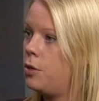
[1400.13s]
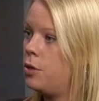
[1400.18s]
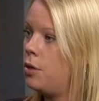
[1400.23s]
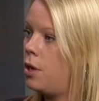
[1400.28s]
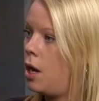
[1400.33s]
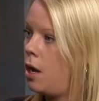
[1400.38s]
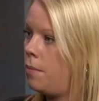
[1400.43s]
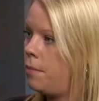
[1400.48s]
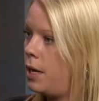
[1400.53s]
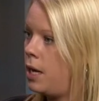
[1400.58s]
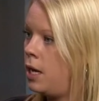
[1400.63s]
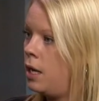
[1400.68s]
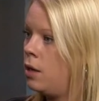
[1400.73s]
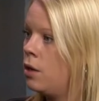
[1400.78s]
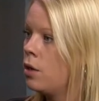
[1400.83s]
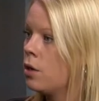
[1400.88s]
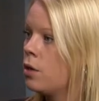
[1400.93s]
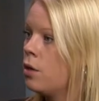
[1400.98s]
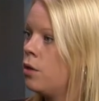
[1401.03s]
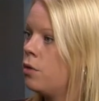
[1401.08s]
when you come
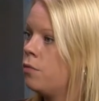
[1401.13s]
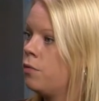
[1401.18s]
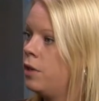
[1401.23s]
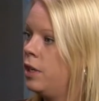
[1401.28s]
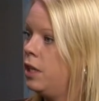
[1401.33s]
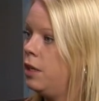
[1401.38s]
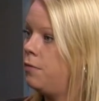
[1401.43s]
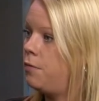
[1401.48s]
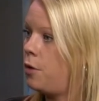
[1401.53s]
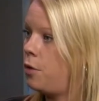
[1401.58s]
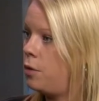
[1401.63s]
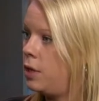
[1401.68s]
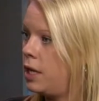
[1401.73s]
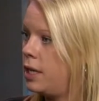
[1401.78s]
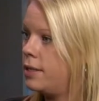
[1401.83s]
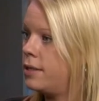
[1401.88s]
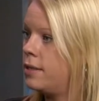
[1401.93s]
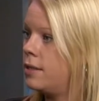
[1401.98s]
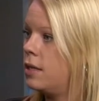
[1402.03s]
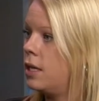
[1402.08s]
in, really
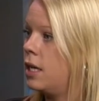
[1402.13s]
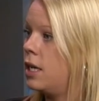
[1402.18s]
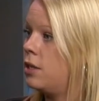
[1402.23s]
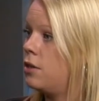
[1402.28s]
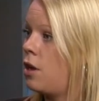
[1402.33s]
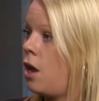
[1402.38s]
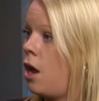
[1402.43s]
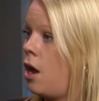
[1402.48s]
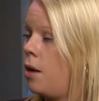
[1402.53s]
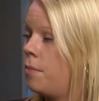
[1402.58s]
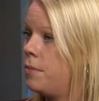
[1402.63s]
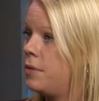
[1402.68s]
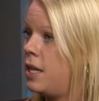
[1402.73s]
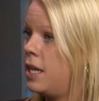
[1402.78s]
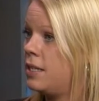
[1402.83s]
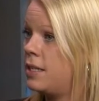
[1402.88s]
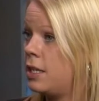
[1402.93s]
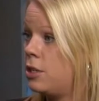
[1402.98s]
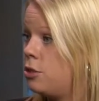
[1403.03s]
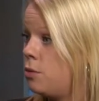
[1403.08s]
focus,
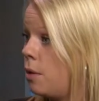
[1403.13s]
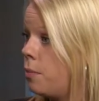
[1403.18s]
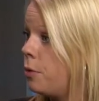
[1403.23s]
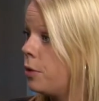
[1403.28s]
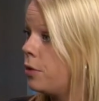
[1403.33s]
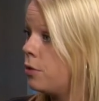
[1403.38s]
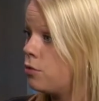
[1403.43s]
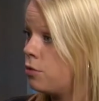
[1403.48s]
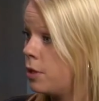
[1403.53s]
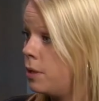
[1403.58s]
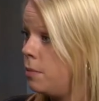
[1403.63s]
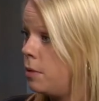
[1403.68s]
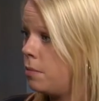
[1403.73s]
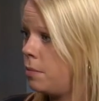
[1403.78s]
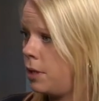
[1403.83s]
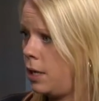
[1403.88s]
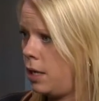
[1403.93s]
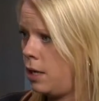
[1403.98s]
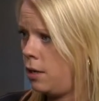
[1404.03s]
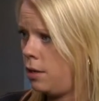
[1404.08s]
they set you up with the
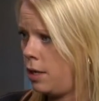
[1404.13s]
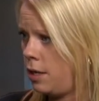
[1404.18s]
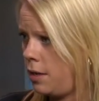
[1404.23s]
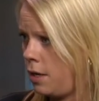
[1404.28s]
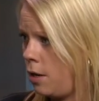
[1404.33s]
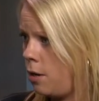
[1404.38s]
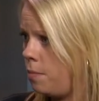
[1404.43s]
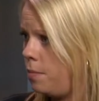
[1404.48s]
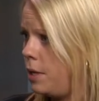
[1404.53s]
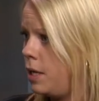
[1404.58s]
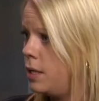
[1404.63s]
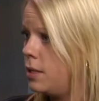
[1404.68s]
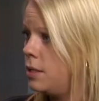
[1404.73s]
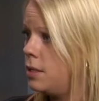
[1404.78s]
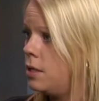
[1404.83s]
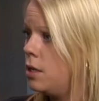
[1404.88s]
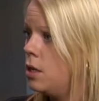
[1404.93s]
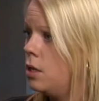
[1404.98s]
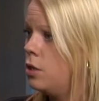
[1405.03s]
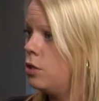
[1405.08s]
treatment plan, the
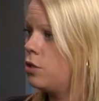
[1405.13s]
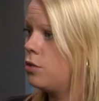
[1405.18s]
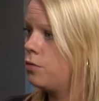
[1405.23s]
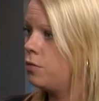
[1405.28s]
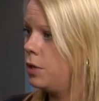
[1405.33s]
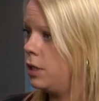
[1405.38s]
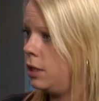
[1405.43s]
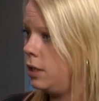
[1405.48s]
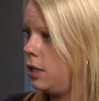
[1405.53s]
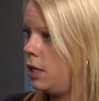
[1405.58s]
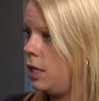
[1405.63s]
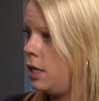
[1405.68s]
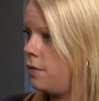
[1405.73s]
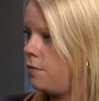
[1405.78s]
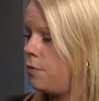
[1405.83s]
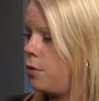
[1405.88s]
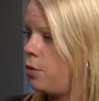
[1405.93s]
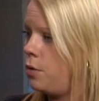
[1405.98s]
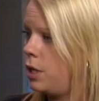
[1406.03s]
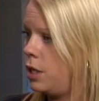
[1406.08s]
therapist, to really
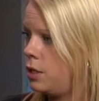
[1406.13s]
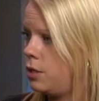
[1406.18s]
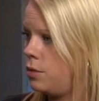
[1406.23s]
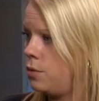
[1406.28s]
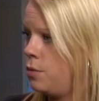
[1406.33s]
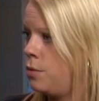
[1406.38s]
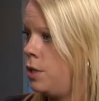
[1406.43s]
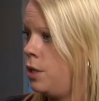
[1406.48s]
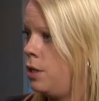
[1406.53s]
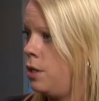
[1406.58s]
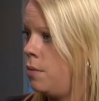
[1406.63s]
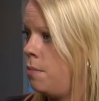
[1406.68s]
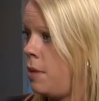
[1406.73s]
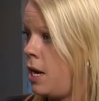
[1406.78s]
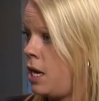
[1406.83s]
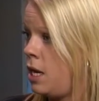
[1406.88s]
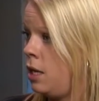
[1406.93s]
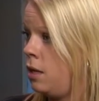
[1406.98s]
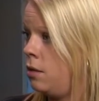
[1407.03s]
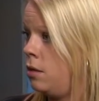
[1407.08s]
focus on the
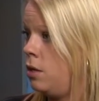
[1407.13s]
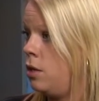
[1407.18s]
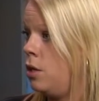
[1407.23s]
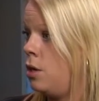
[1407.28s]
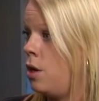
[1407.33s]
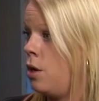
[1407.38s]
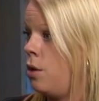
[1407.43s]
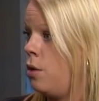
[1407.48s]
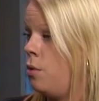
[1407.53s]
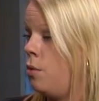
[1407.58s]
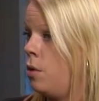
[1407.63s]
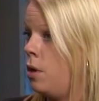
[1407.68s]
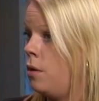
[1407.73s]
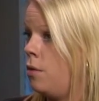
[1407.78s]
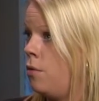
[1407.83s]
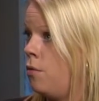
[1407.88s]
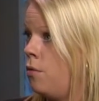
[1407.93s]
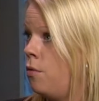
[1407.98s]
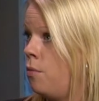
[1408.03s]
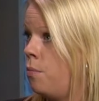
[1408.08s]
main, you know,
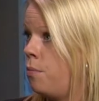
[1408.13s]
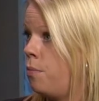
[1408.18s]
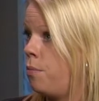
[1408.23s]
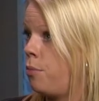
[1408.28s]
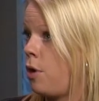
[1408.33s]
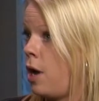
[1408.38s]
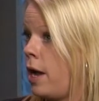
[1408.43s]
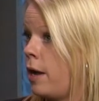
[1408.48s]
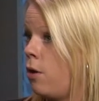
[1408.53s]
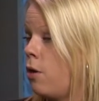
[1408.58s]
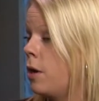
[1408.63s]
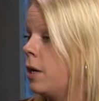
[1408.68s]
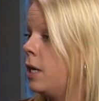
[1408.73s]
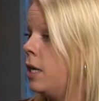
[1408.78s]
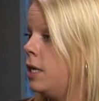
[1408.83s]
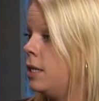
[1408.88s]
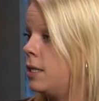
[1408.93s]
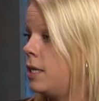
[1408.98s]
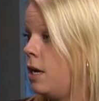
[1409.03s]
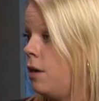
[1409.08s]

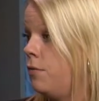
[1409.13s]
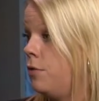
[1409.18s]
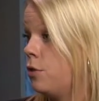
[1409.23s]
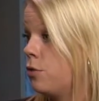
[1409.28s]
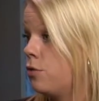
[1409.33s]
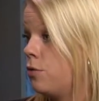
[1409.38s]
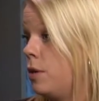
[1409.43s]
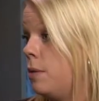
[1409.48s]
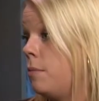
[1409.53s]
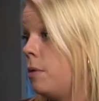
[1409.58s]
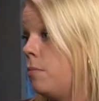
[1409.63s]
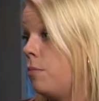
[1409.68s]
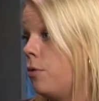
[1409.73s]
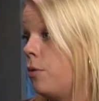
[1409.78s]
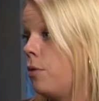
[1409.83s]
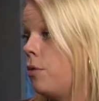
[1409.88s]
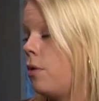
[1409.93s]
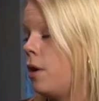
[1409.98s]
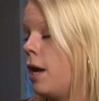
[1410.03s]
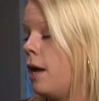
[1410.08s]
priorities of your treatment
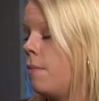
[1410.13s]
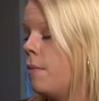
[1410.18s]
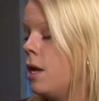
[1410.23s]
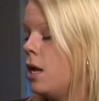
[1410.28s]
program.